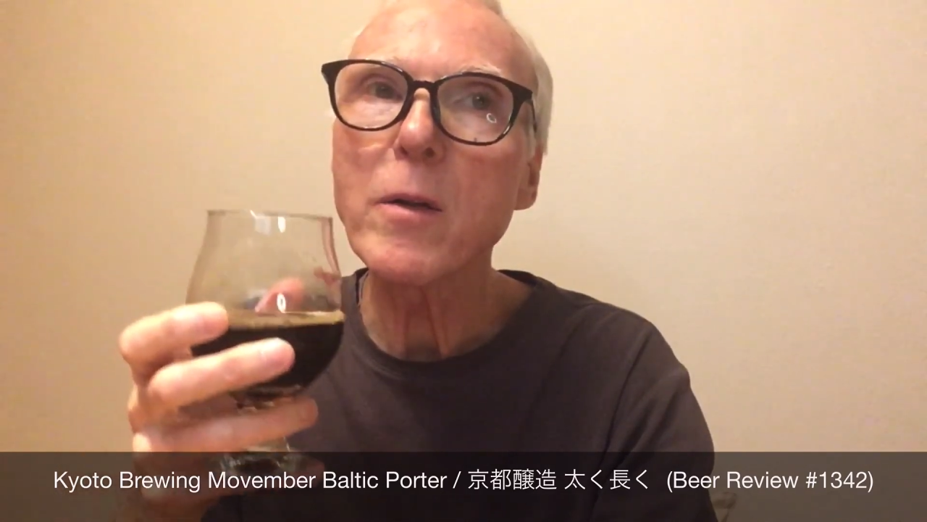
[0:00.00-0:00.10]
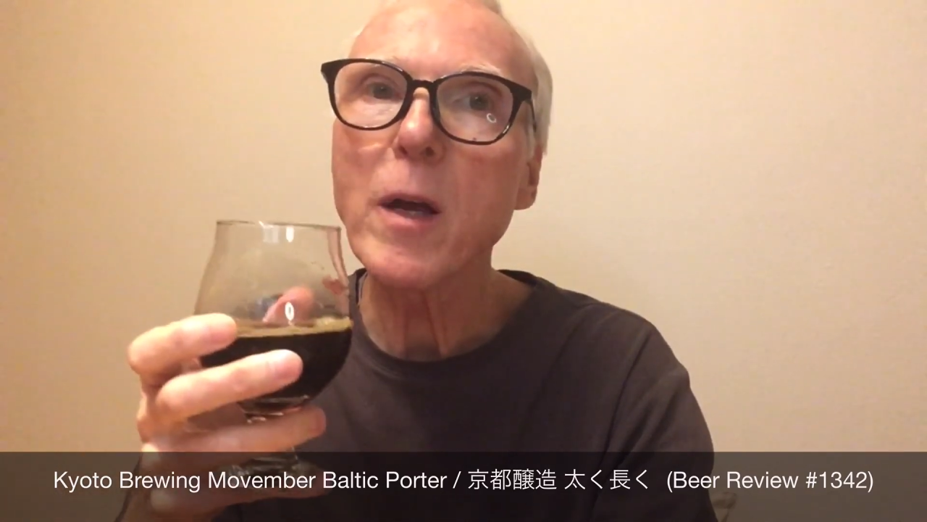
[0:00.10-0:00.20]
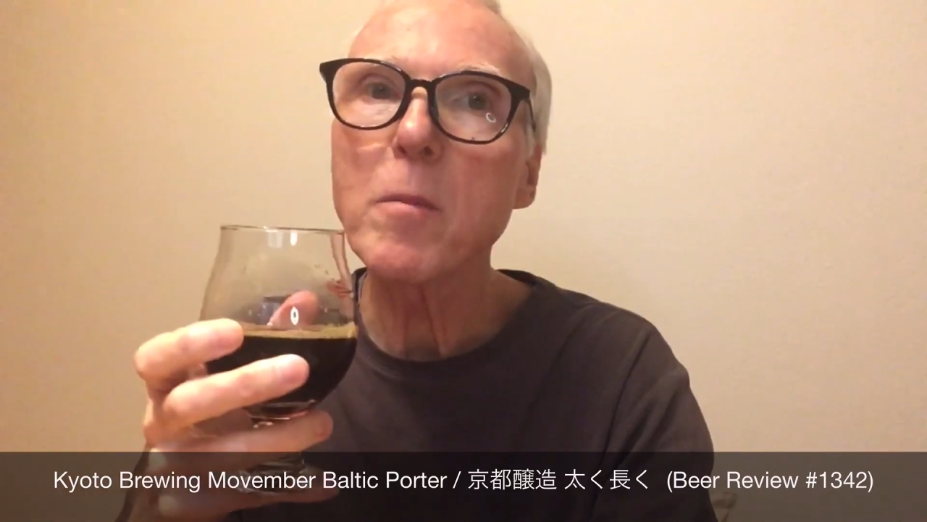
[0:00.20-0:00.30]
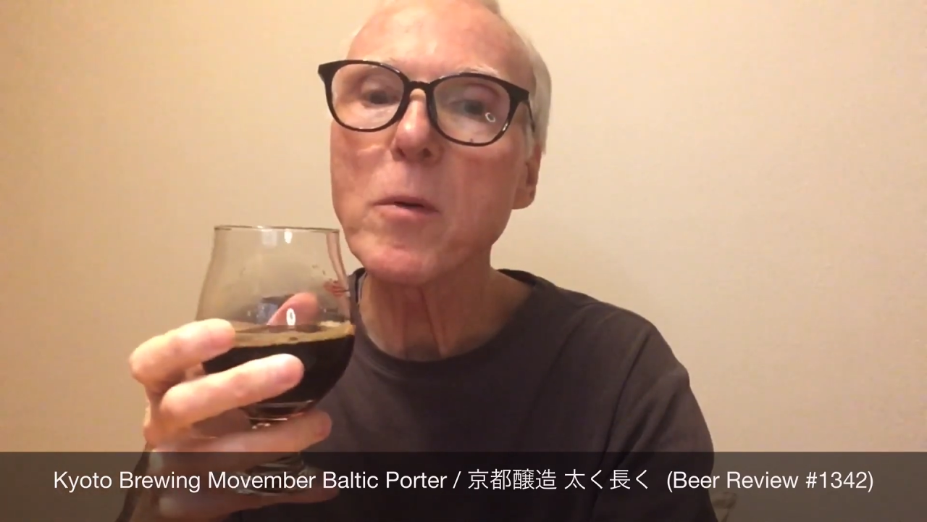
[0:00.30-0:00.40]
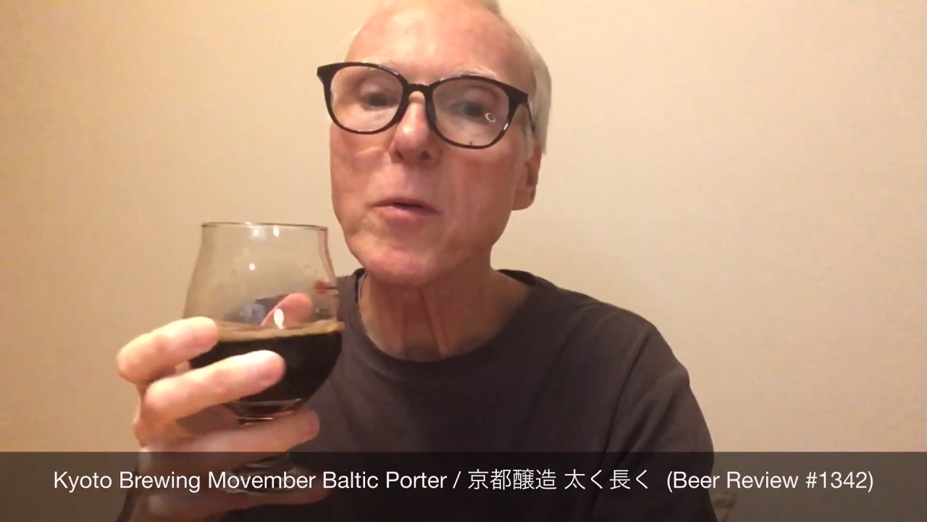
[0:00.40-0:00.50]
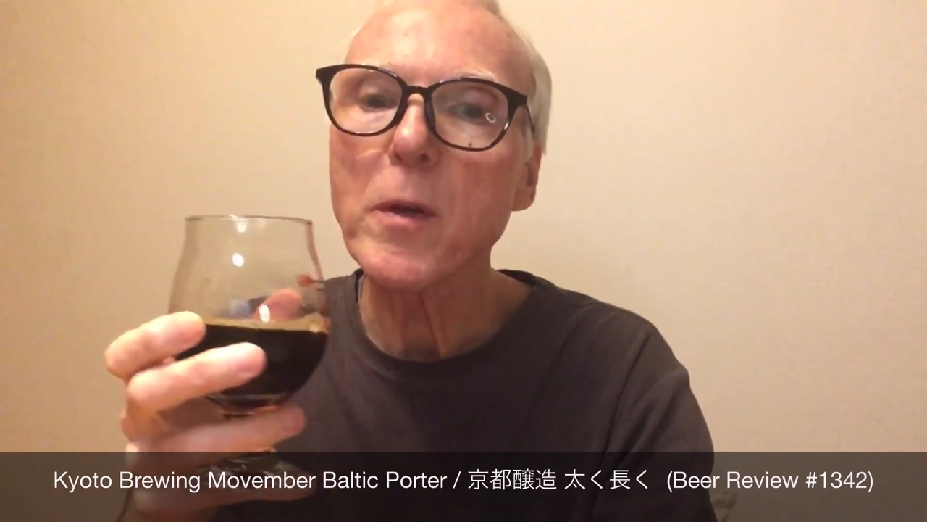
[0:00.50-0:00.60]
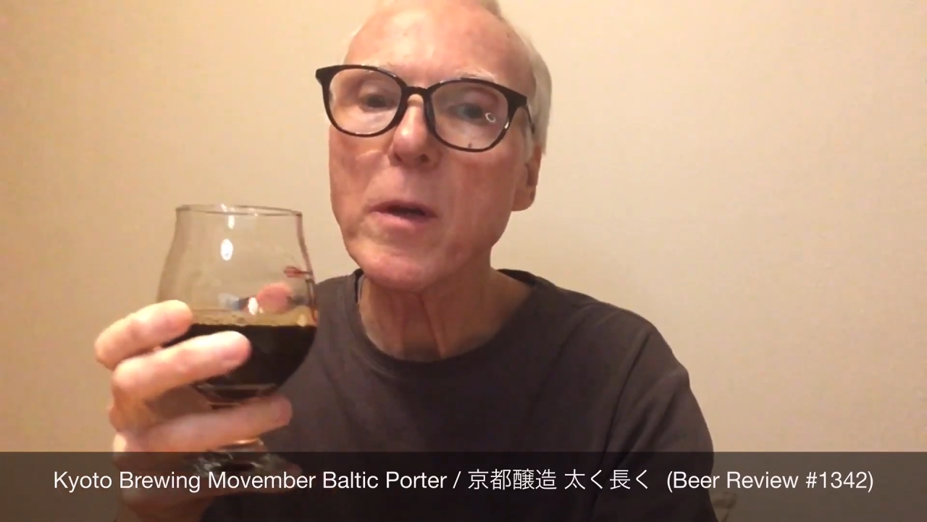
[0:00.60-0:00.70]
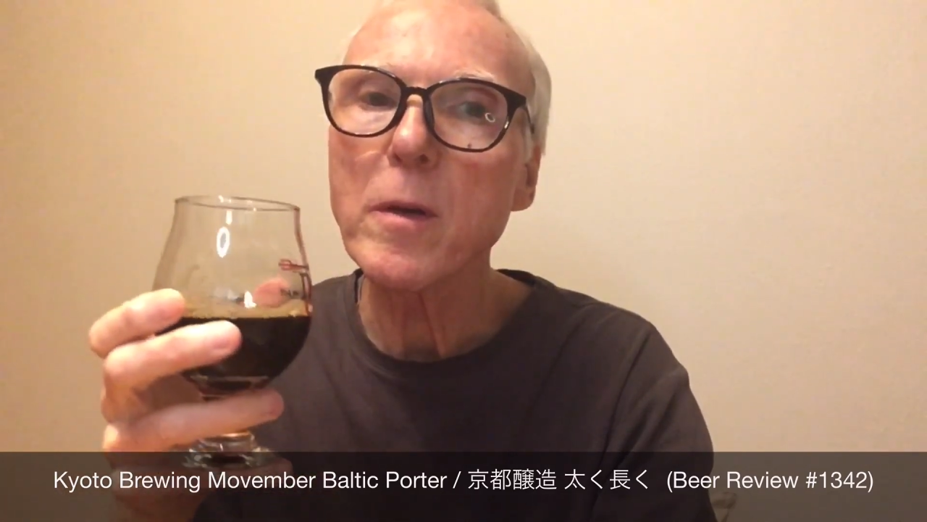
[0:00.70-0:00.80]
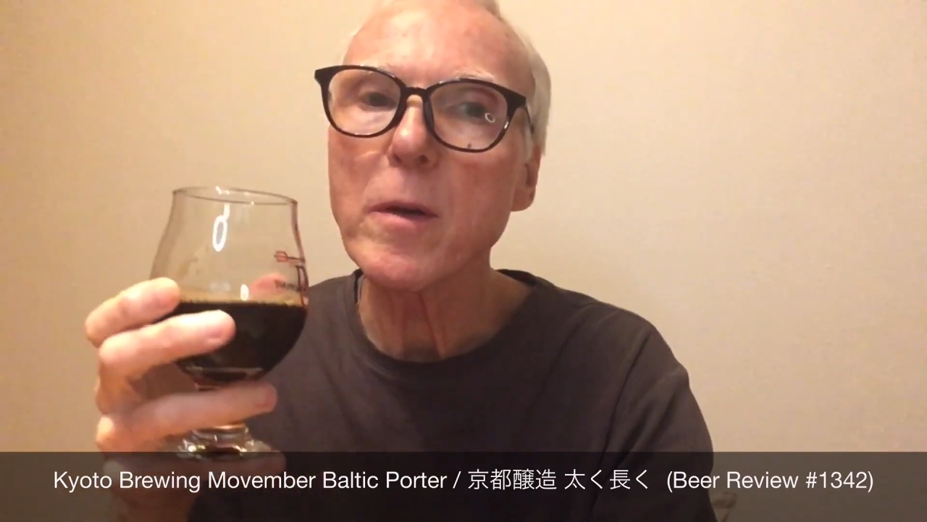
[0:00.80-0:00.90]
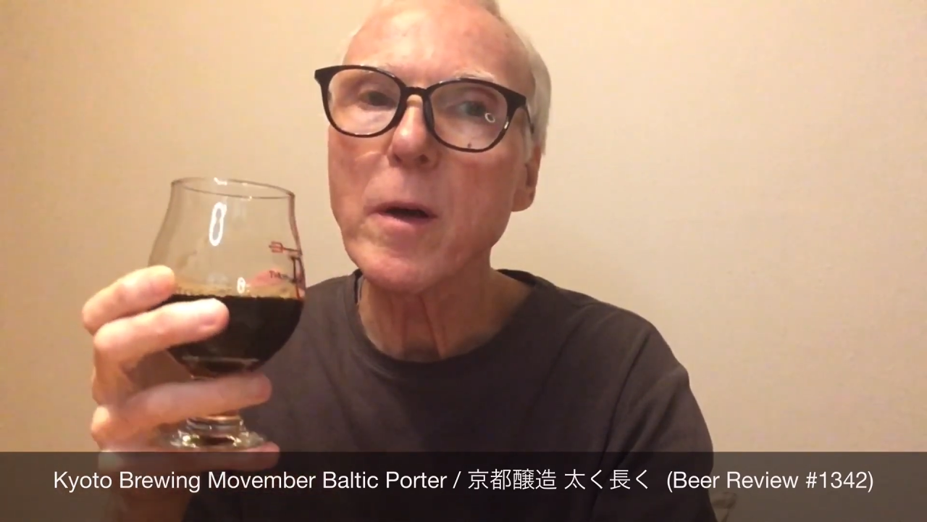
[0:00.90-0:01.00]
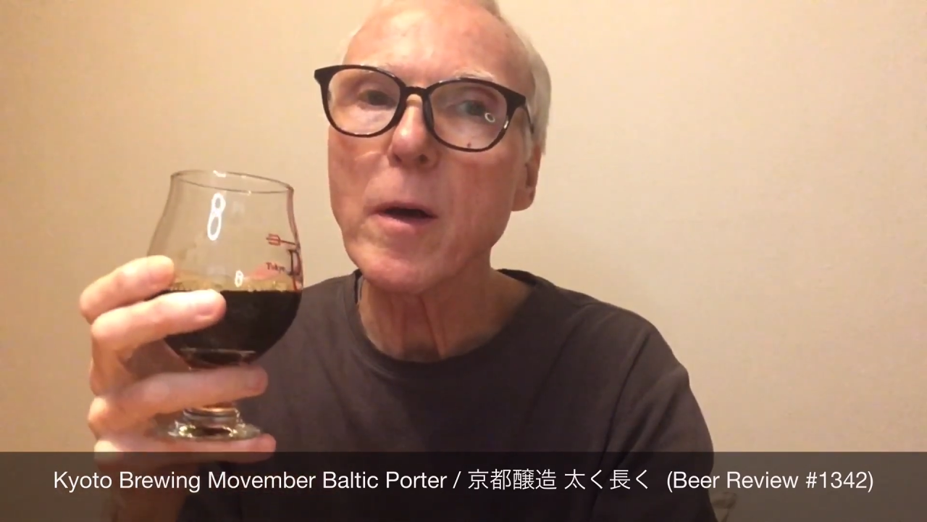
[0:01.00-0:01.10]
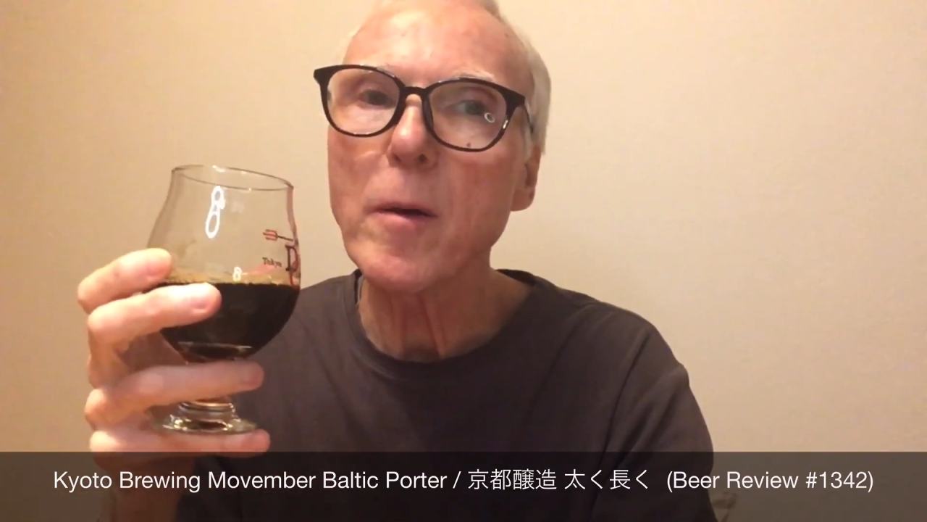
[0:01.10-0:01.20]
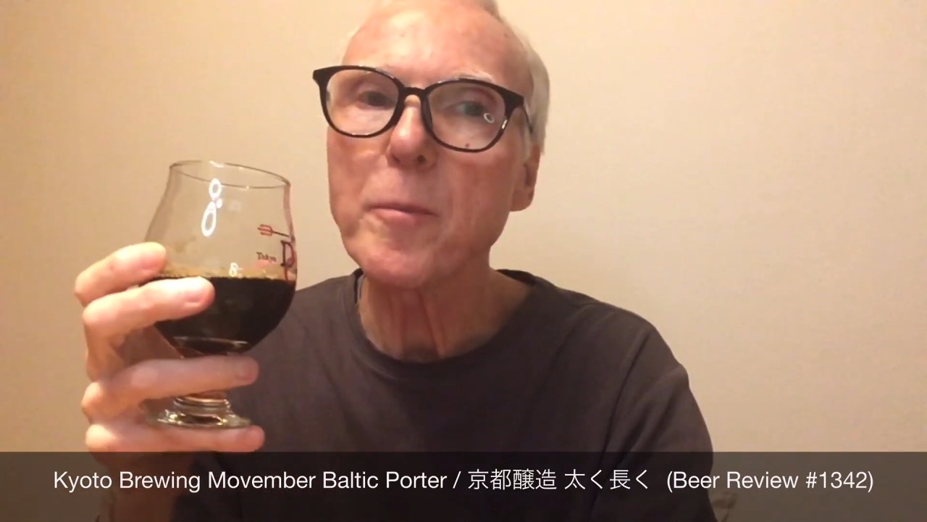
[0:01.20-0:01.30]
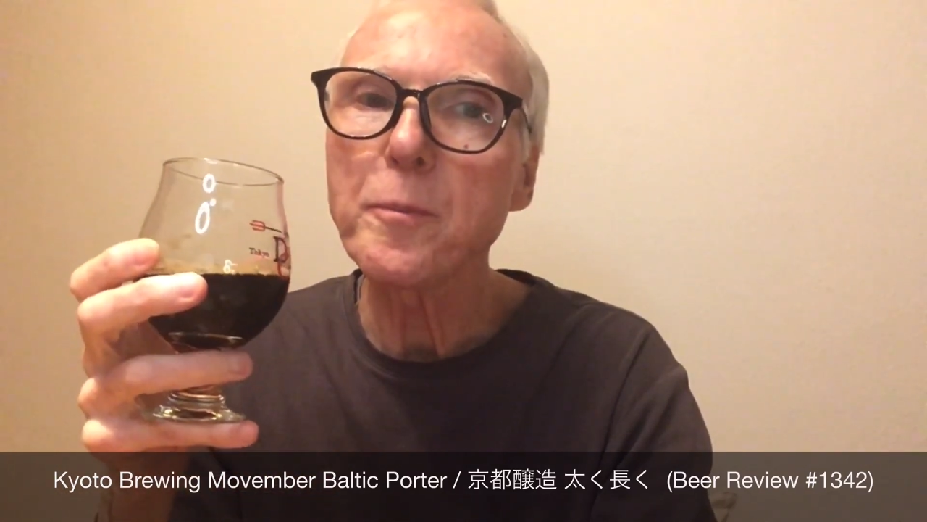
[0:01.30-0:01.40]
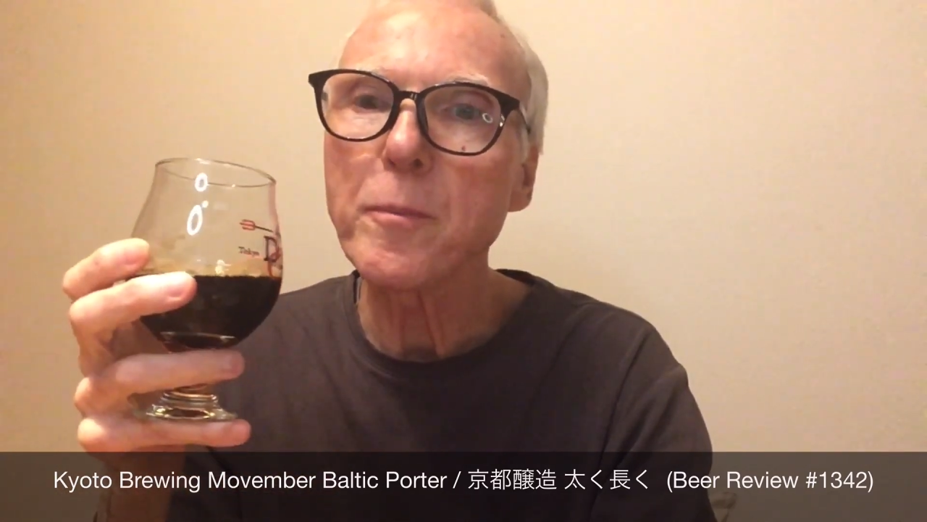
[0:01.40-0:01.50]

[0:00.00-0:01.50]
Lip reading: 9%.